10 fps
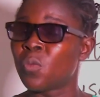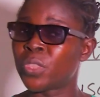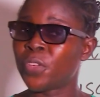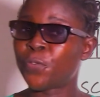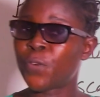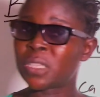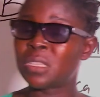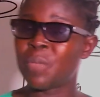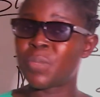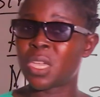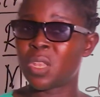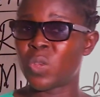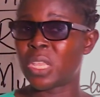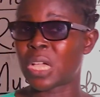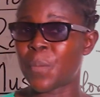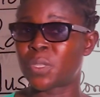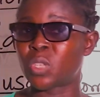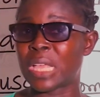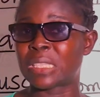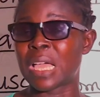with the first name beginning with a
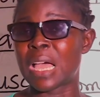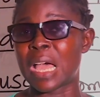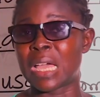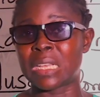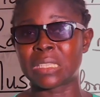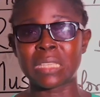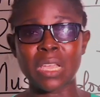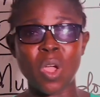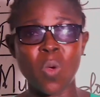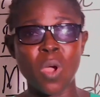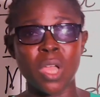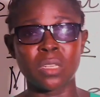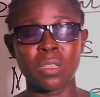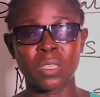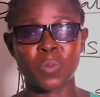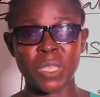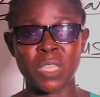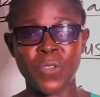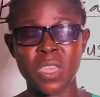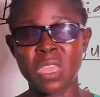capital letter and the second one,
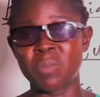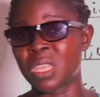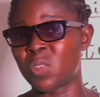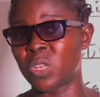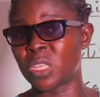specific name, starting